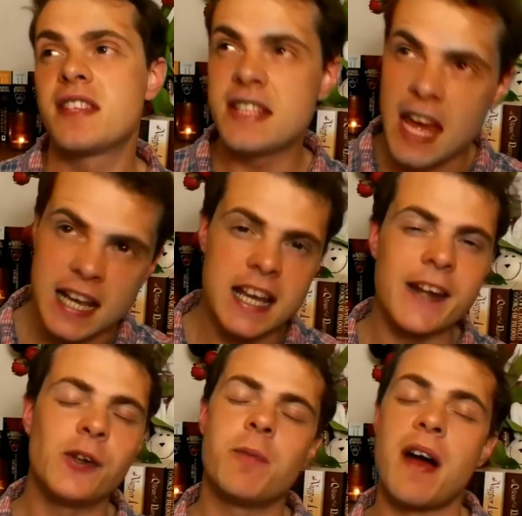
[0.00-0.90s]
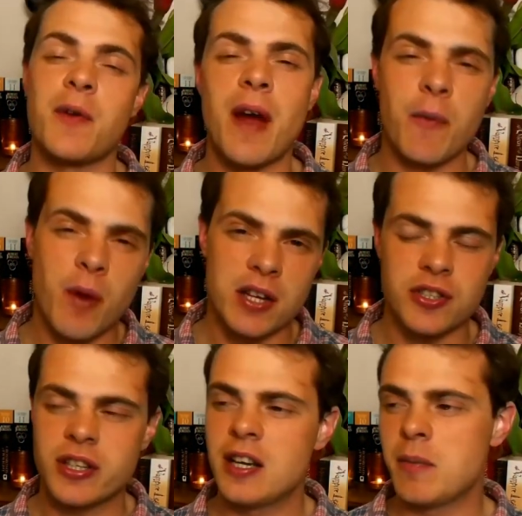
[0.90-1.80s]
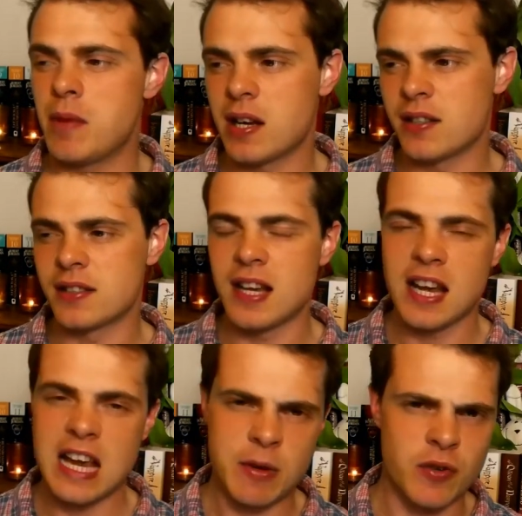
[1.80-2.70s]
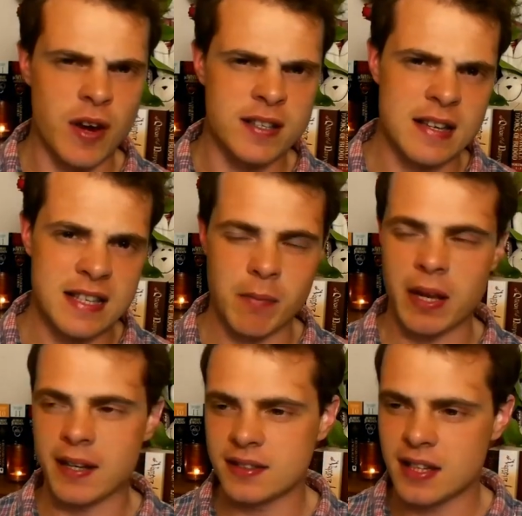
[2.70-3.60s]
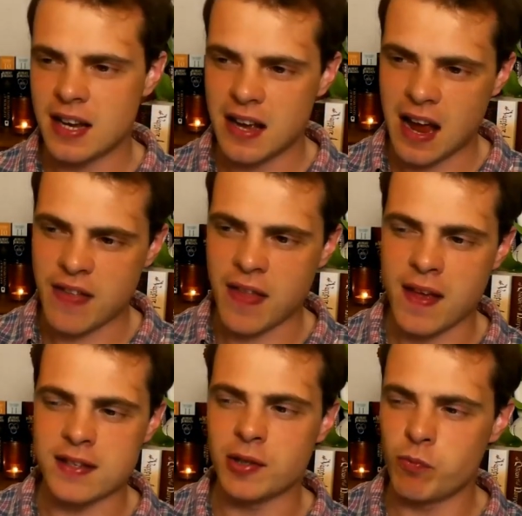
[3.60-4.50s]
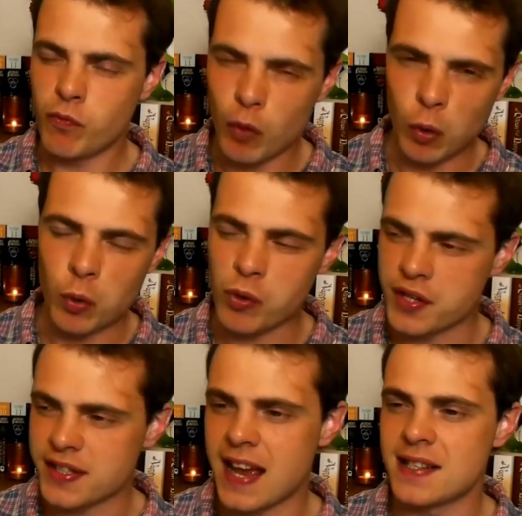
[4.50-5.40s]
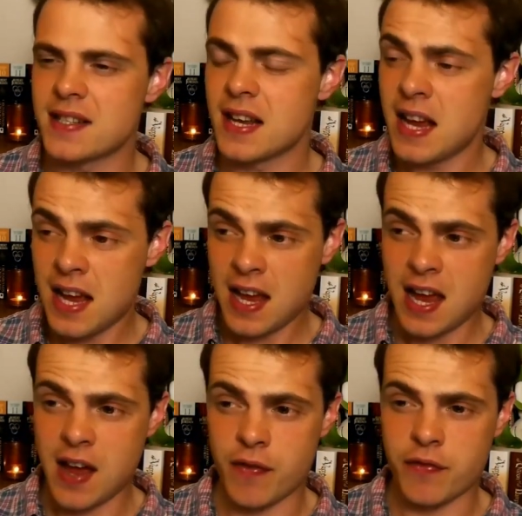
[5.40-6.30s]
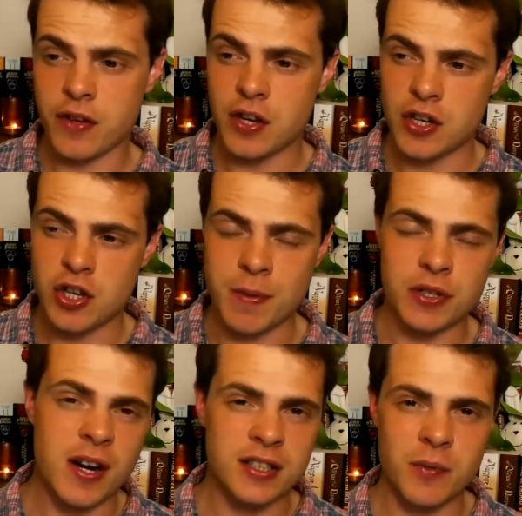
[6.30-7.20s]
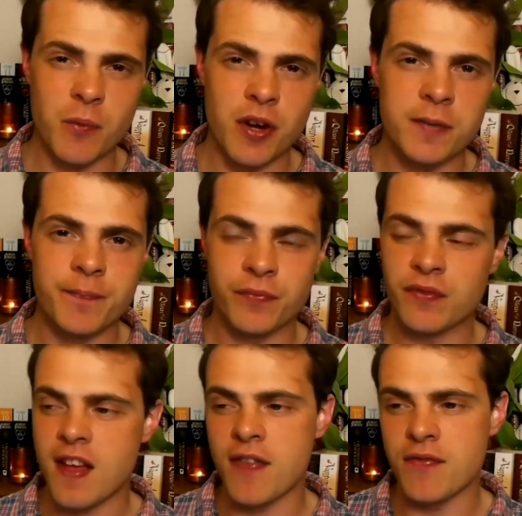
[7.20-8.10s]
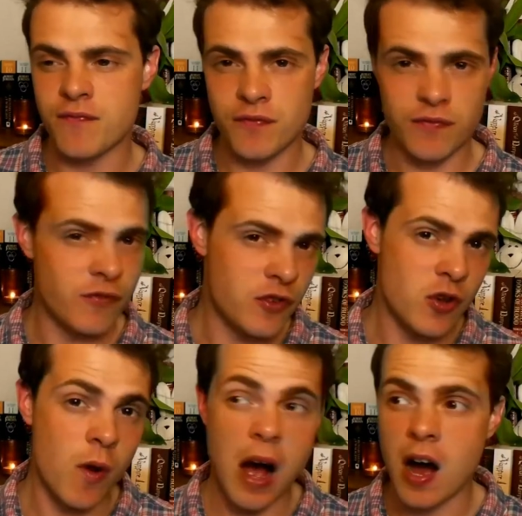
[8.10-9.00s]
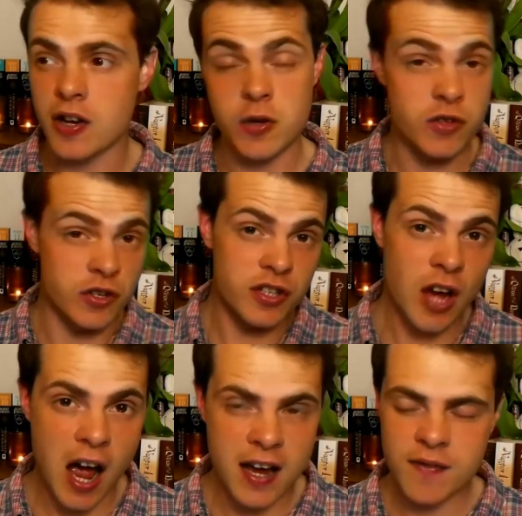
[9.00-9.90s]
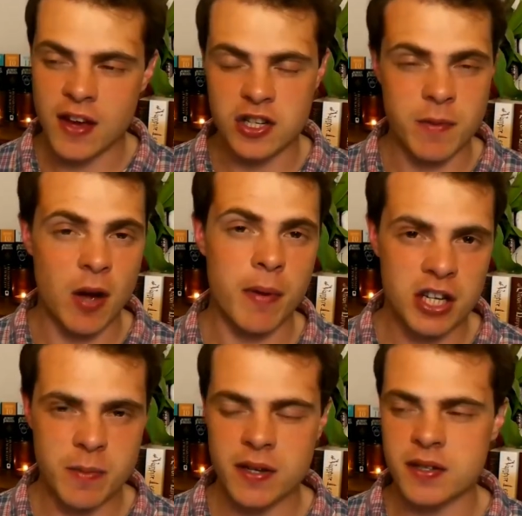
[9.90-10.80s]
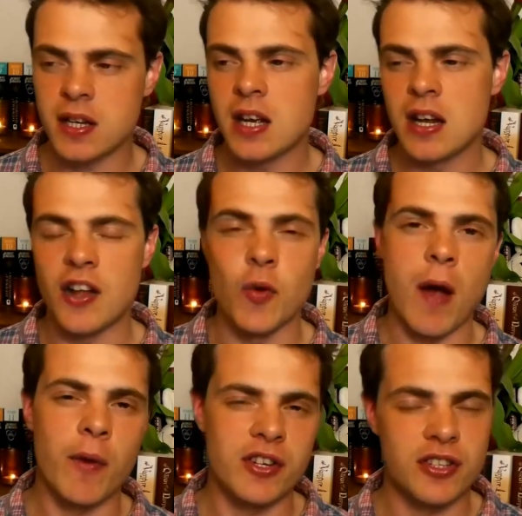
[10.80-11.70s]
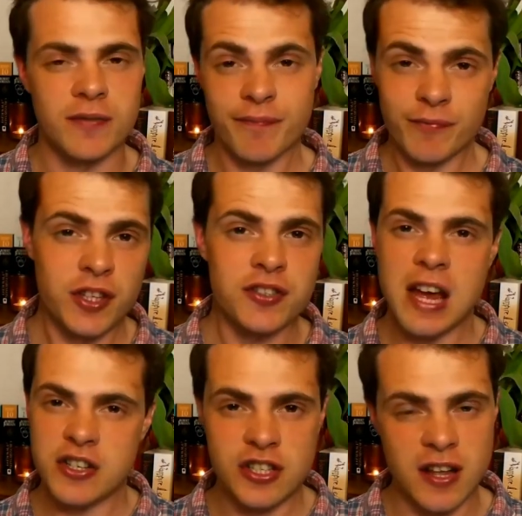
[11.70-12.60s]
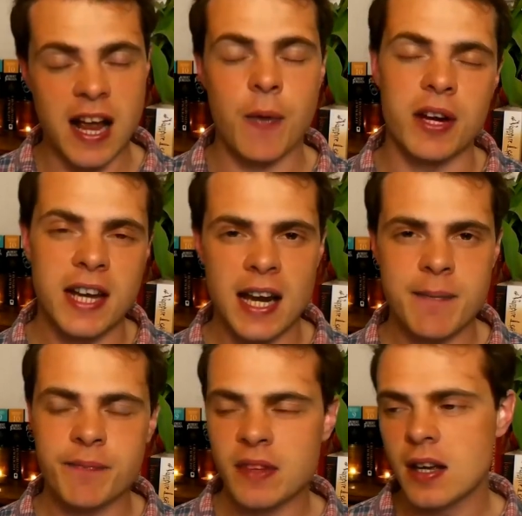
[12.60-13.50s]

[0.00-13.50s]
getting killed by the White Witch, because he betrays his siblings, and then there's a rule that says if you betray someone, then you should die, that should be your punishment, and the White Witch does that. She's like, I want to kill him.